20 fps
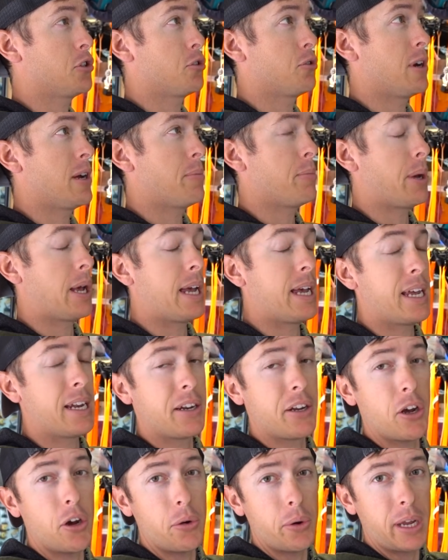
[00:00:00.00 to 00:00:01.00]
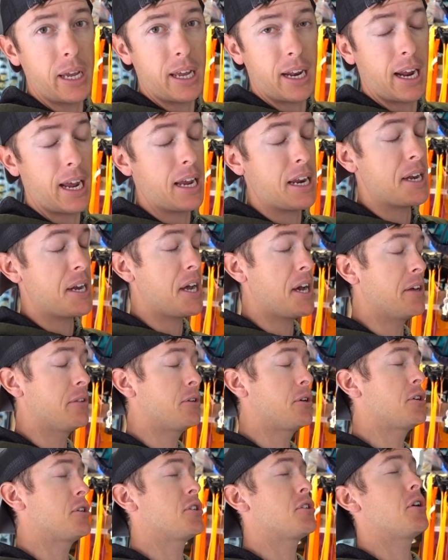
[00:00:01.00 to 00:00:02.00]
trip and go get
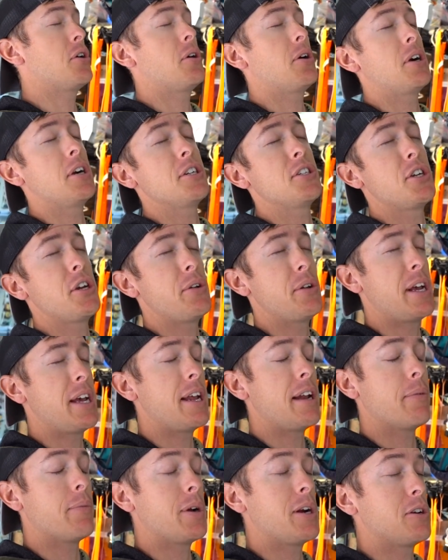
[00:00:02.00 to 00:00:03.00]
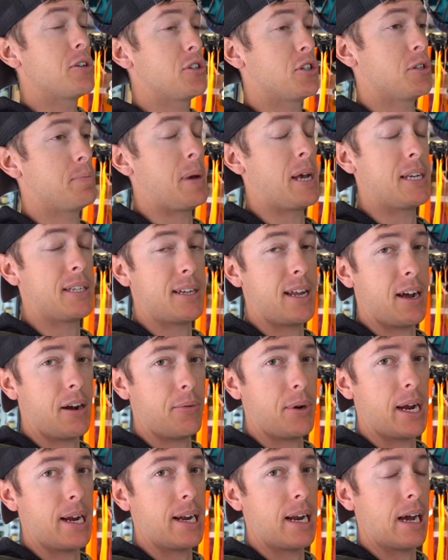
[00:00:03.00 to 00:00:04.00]
another storage unit, and we are just spaced out right